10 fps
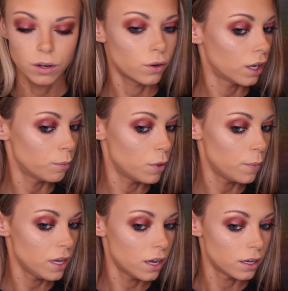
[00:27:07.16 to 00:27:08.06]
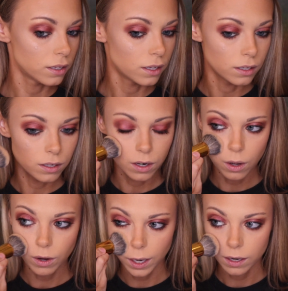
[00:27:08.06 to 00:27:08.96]
Okay, maybe I can,
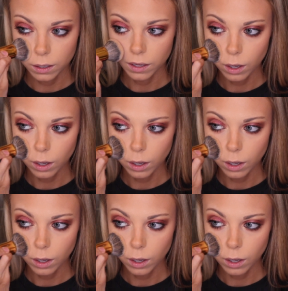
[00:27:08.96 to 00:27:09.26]
okay,